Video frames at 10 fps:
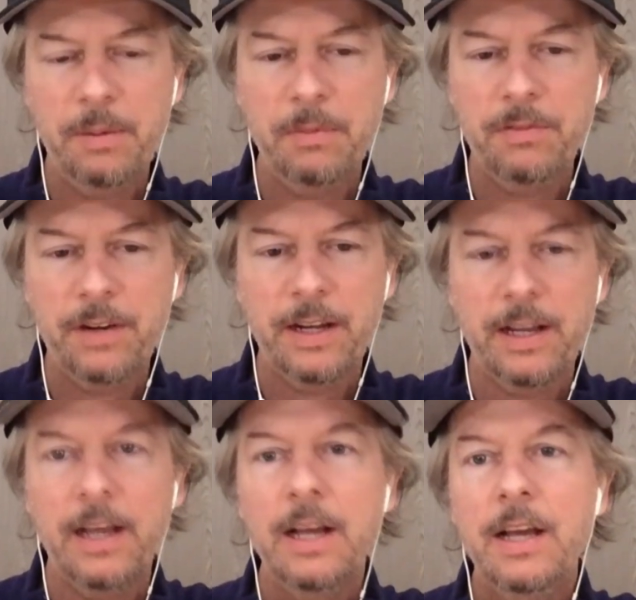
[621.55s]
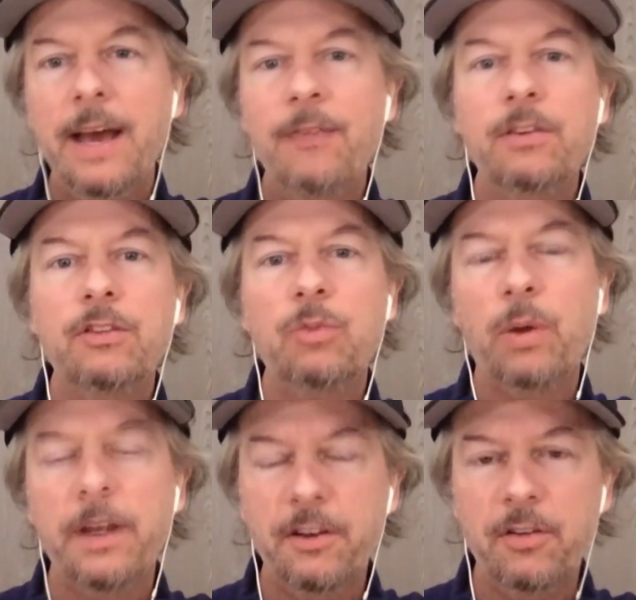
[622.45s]
Like, people forget, like, everyone's
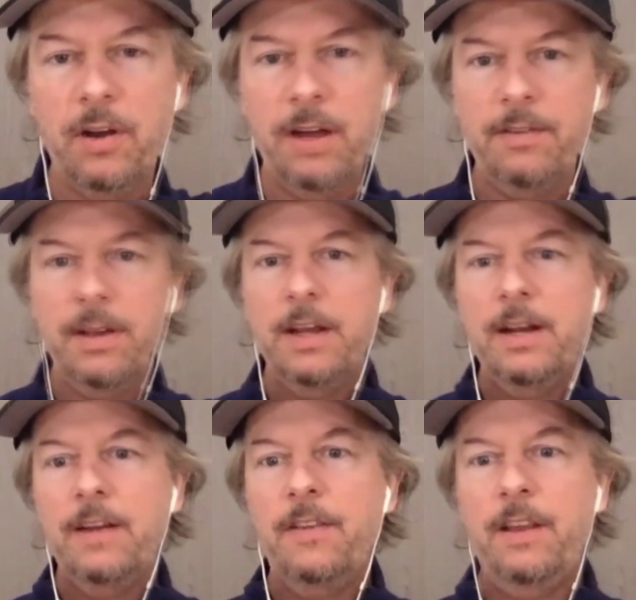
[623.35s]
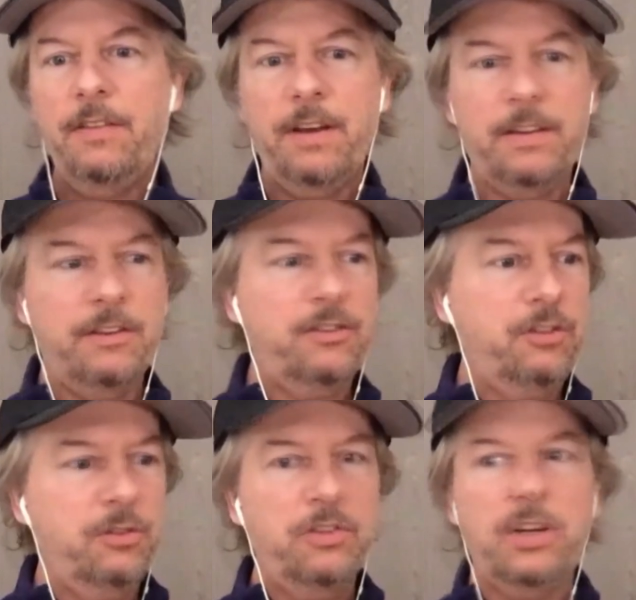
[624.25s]
wanting to drive, and then you've got this
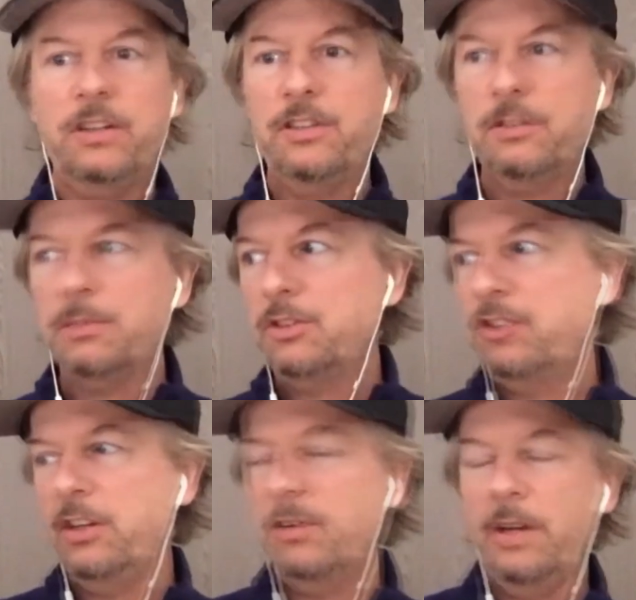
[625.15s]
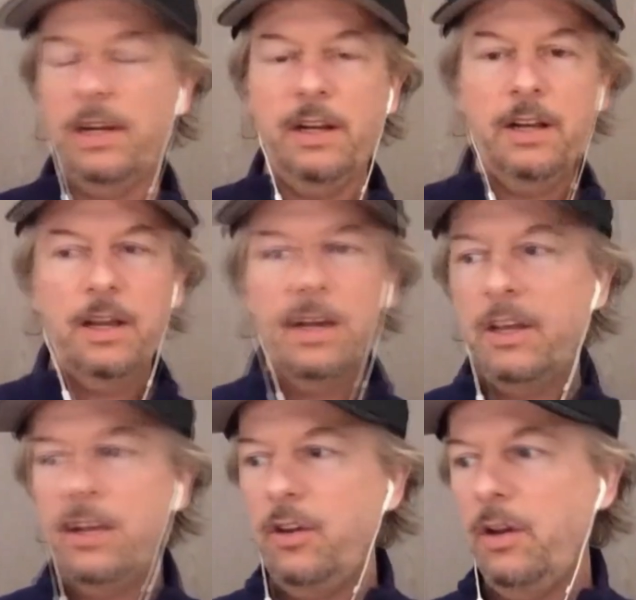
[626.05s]
2 tons of machinery, and
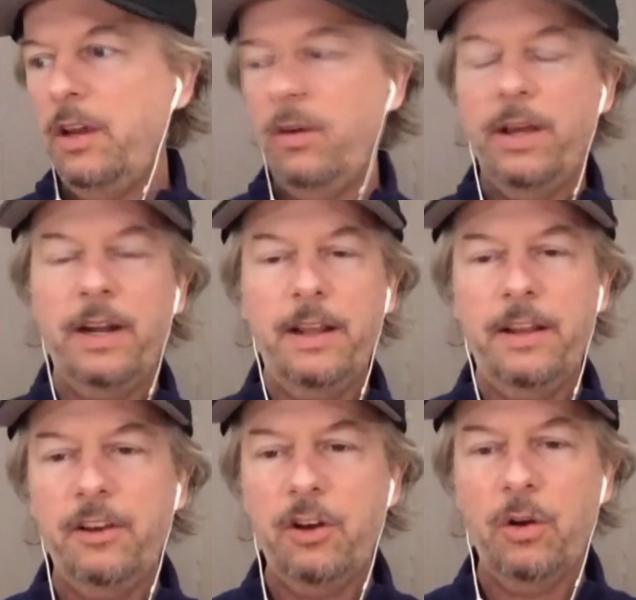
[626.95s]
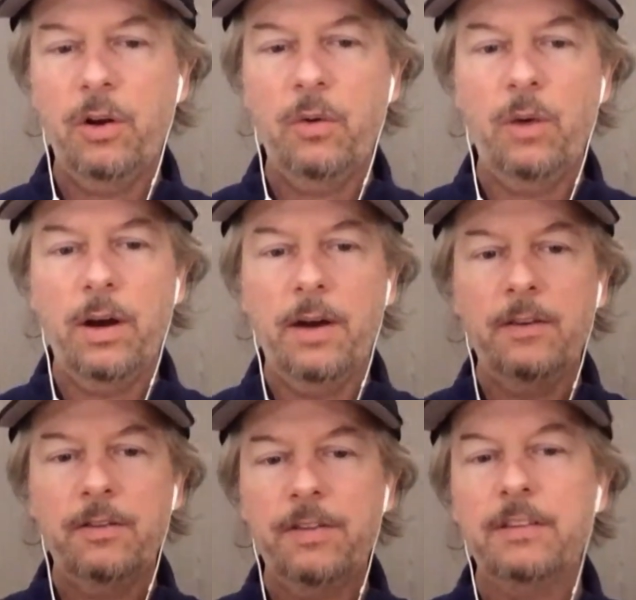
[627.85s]
you hit it, and then you go to
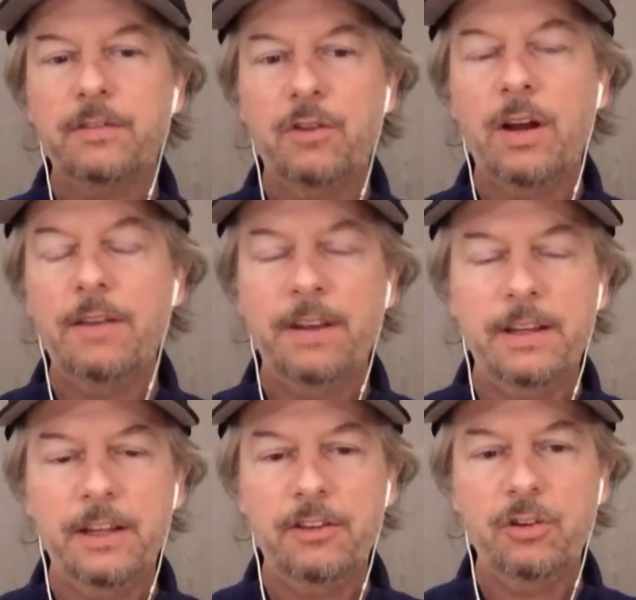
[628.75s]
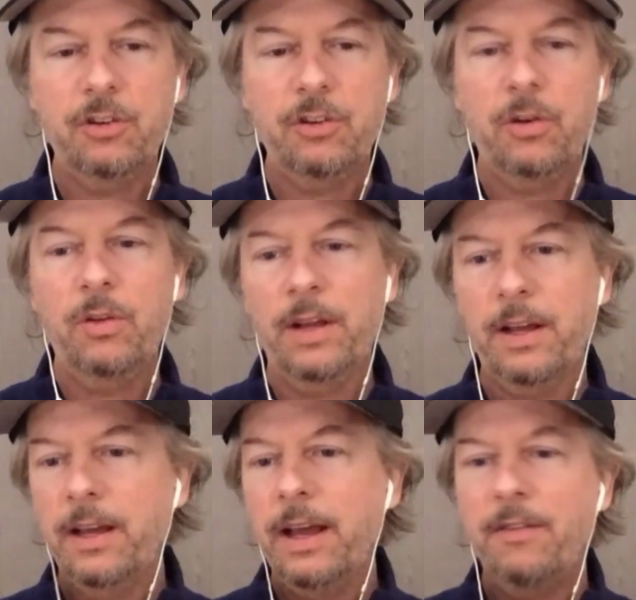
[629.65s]
defensive driving, and they show you,
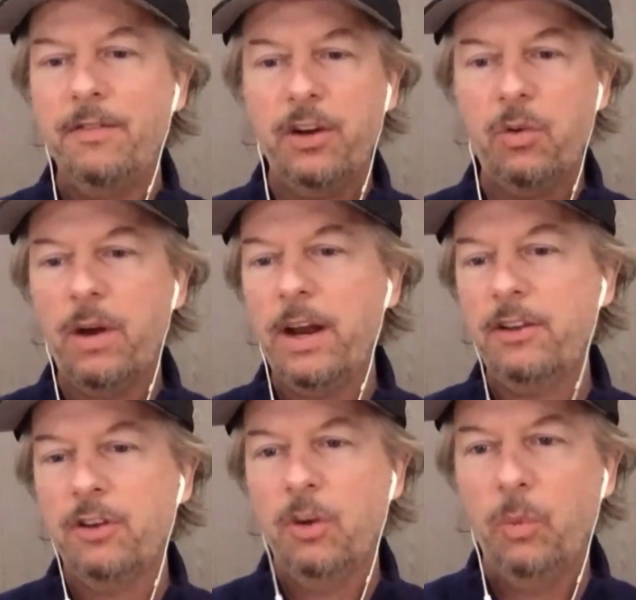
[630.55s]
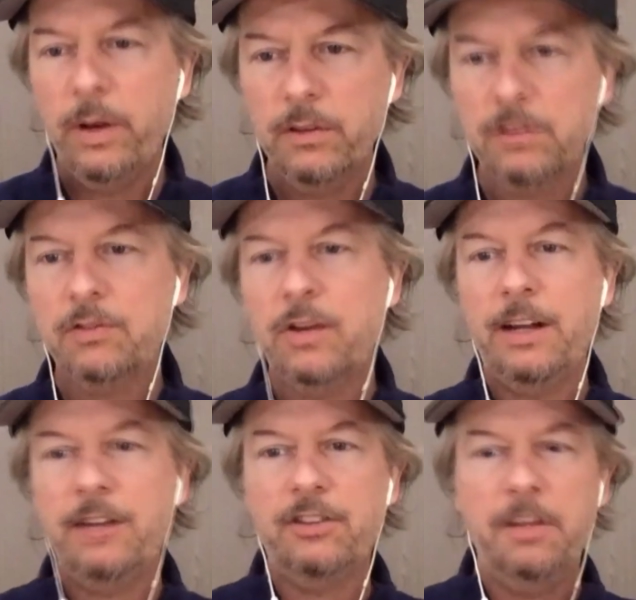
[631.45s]
like, every crash, wheels of
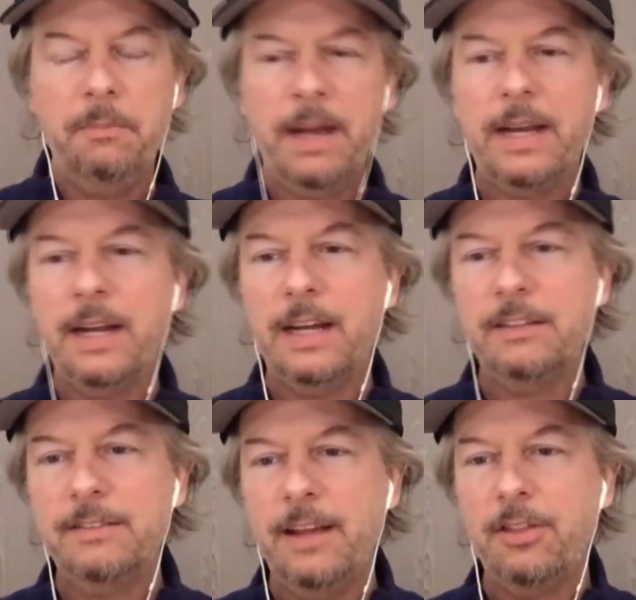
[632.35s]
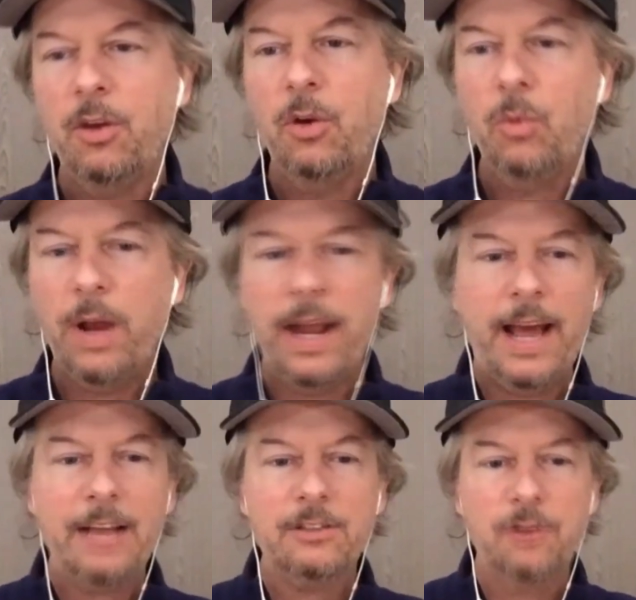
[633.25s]
tragedy, mechanized death, red
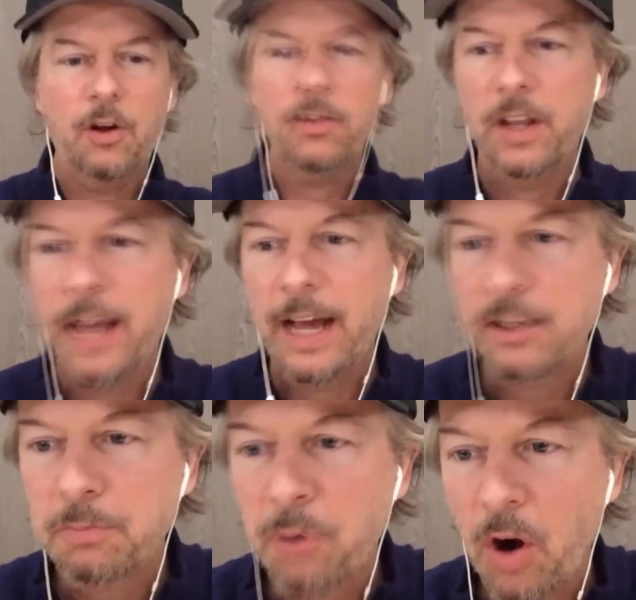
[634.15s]
asphalt, the last